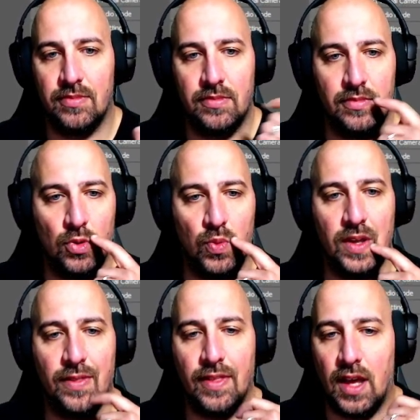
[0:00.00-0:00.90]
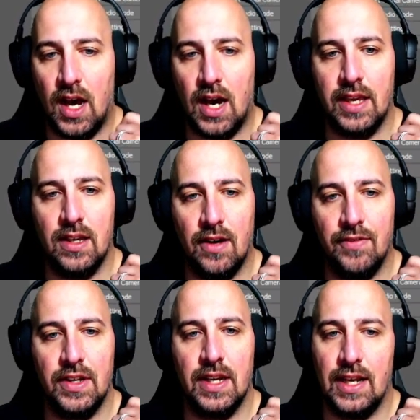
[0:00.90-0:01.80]
width, height of
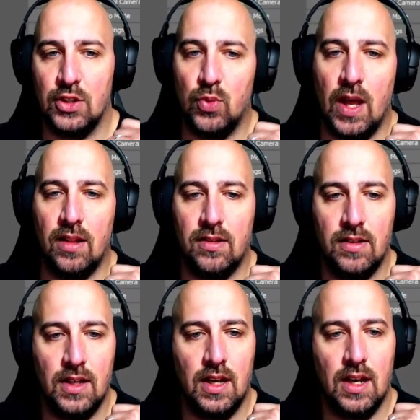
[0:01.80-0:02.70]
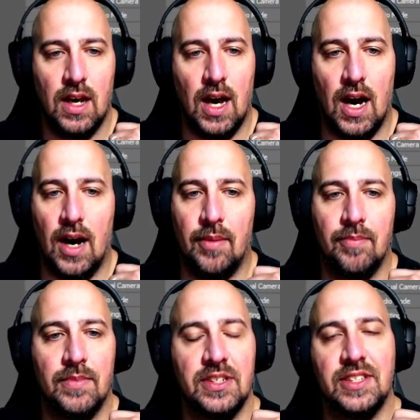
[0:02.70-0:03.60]
it as well.
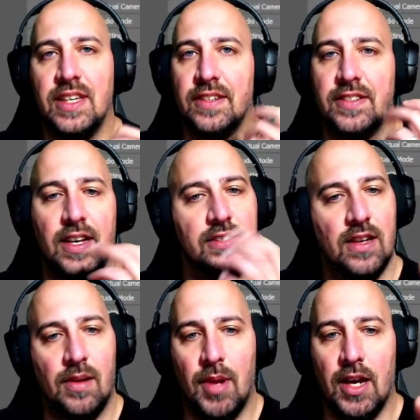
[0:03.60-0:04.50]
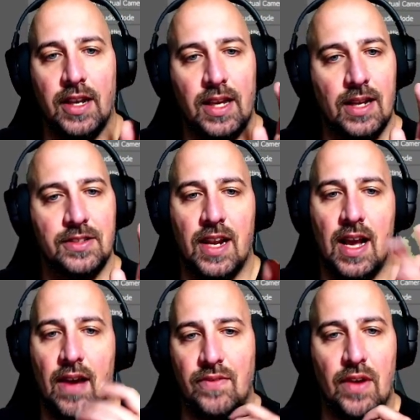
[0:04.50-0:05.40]
CSS, I'm not going to get into that.
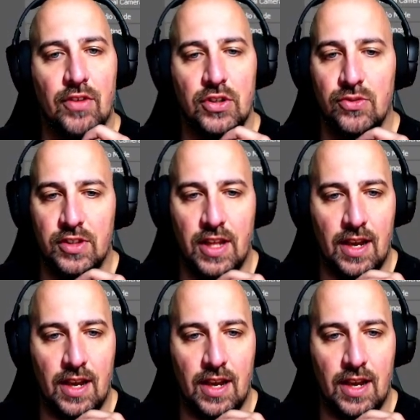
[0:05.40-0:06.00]
I've never used that.